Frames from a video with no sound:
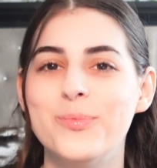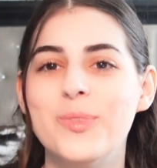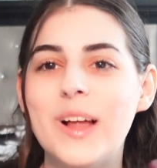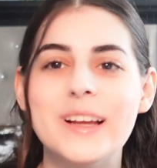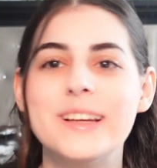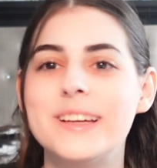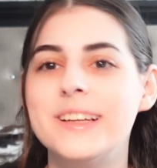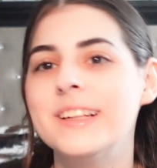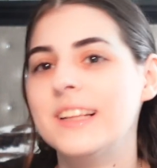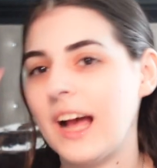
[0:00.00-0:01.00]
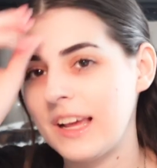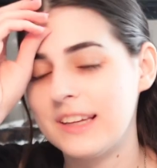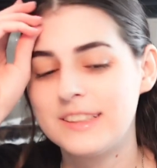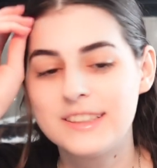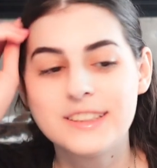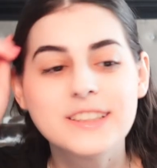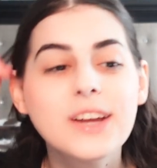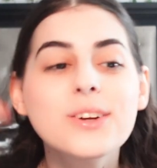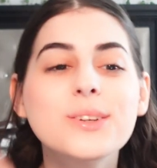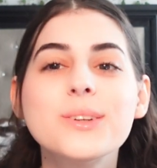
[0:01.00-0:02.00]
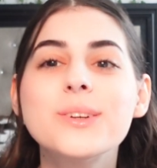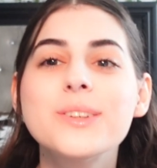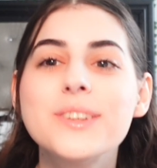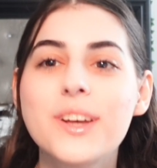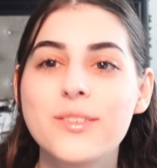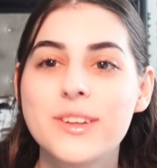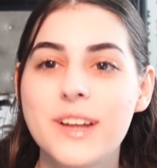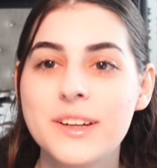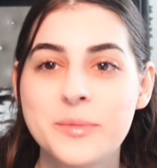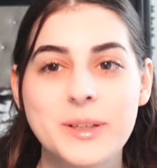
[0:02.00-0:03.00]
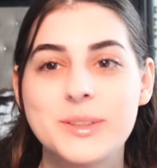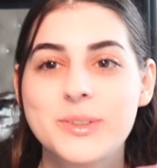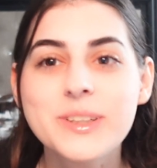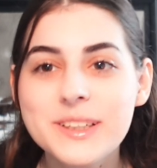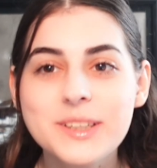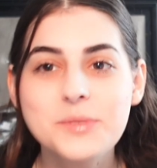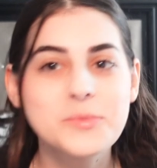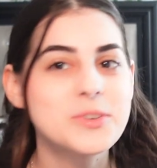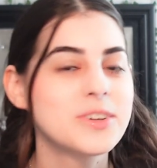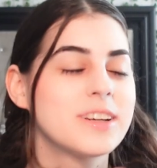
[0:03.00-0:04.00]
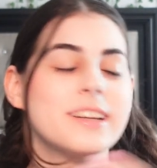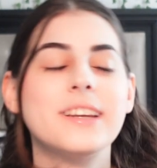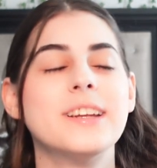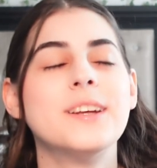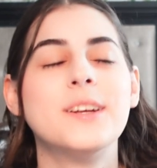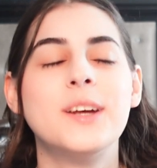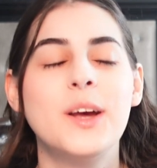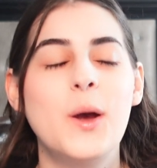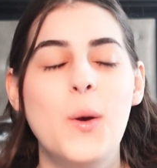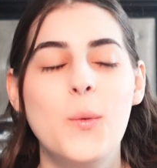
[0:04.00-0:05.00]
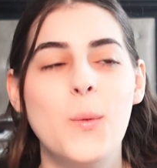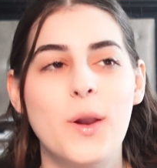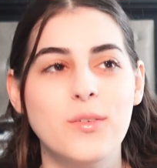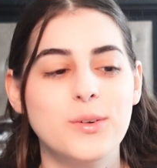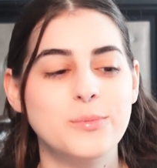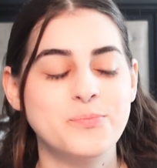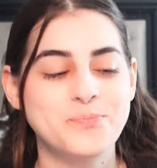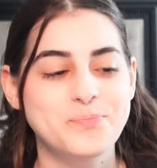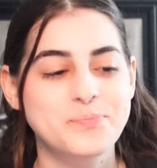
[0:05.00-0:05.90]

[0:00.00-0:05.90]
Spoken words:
I can't see these characters every night on my screen anymore, and whatever.